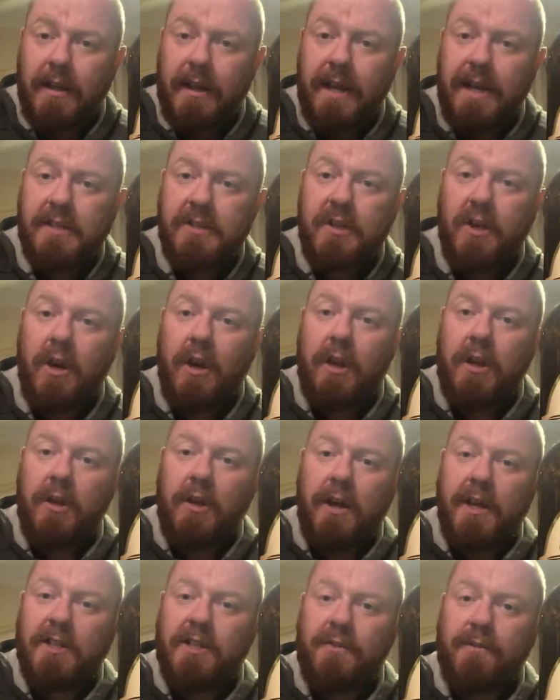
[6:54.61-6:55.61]
It's got a
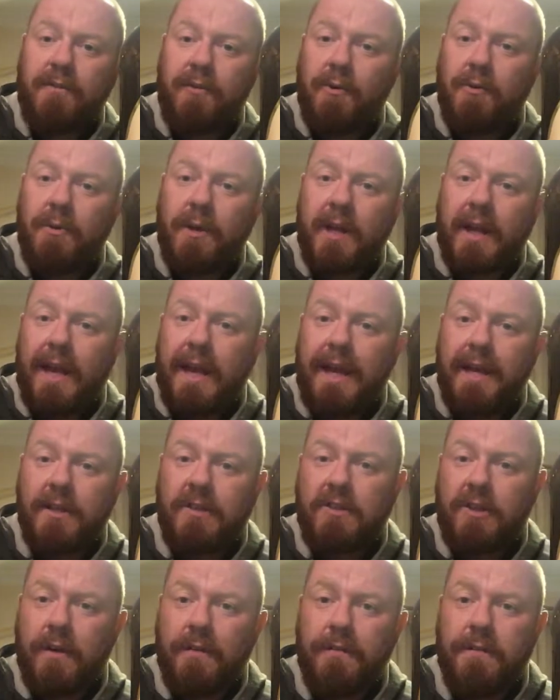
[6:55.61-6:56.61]
nice fruitcake,
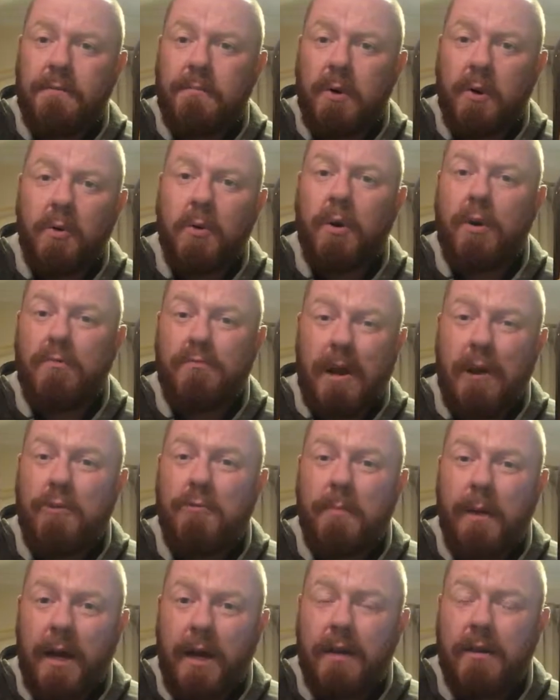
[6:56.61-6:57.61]
toffee malt
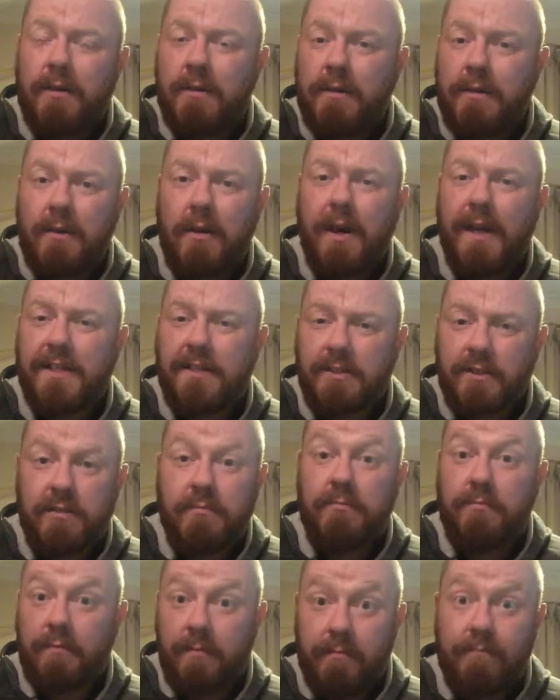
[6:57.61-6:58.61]
aroma.
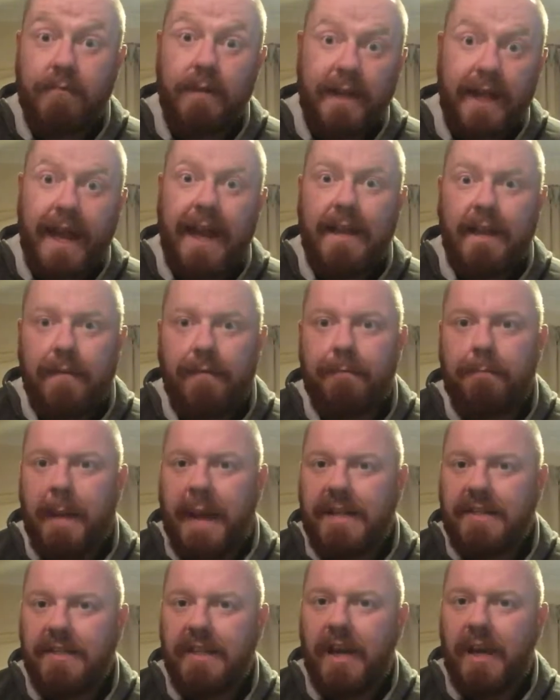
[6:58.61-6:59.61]
Nice, again, it
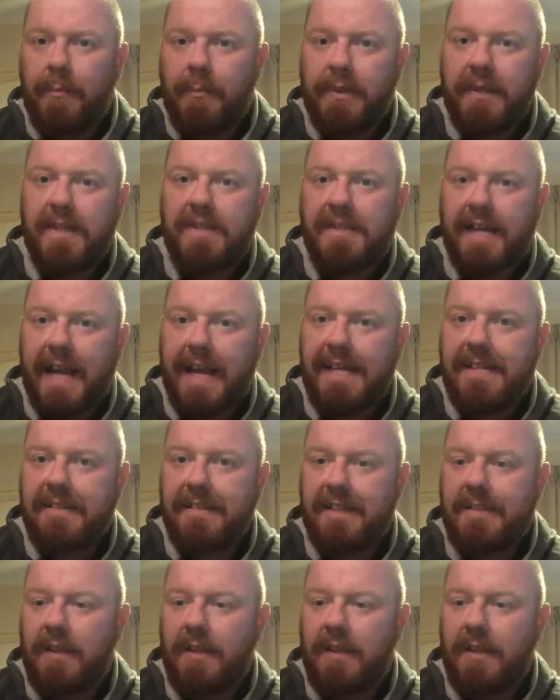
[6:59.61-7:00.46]
backs it up with the taste.